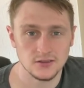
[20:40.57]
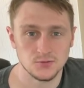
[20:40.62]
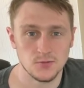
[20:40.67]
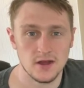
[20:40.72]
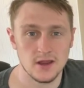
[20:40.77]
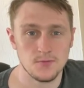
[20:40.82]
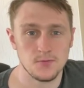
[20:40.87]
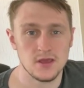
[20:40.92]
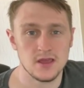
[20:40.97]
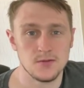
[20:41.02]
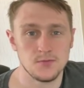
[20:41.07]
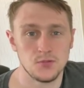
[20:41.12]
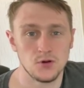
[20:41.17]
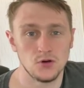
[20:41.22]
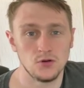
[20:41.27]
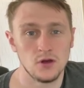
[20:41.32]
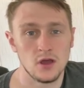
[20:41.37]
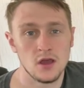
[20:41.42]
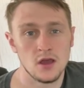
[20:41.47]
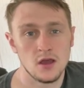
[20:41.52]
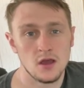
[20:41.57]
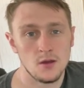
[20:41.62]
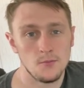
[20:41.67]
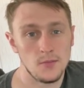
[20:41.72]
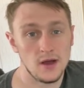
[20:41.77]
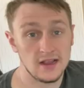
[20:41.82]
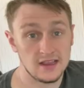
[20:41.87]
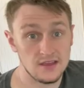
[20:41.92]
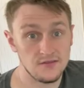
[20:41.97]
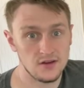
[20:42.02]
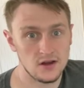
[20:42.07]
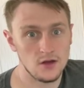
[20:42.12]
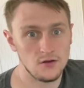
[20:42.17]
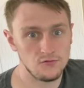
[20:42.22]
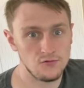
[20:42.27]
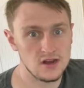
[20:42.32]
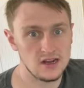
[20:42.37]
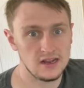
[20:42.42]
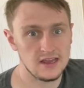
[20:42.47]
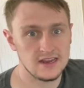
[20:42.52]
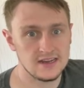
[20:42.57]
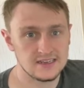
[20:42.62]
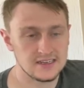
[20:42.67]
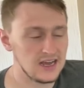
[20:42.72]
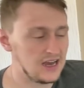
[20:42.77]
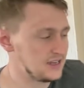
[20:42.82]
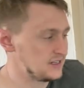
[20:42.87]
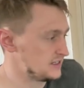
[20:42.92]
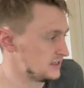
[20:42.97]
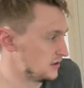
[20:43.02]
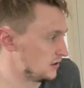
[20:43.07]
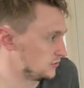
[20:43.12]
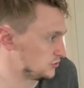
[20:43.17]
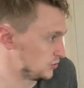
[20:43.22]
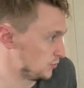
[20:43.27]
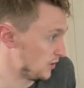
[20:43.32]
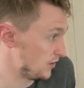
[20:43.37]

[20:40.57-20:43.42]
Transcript: as many people by giving out really enticing odds.